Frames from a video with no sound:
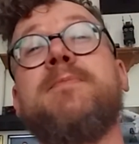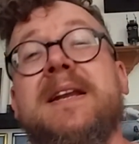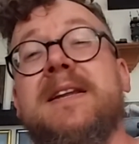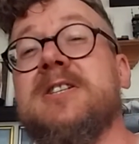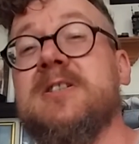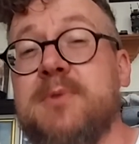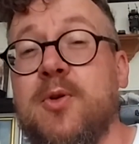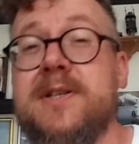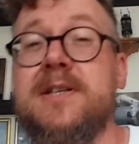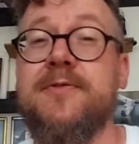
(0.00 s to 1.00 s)
been
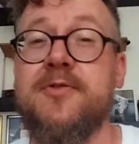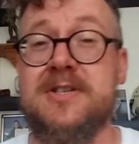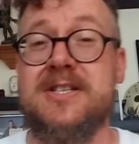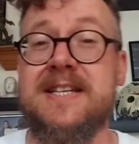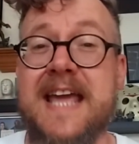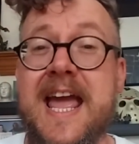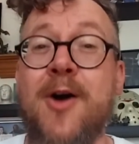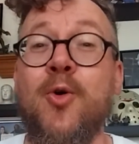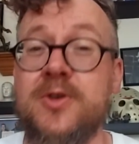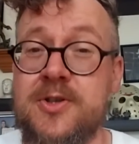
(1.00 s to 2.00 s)
exploited for a
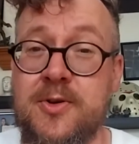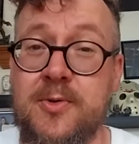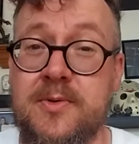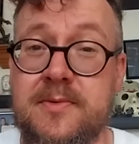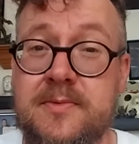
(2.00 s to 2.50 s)
scare or two.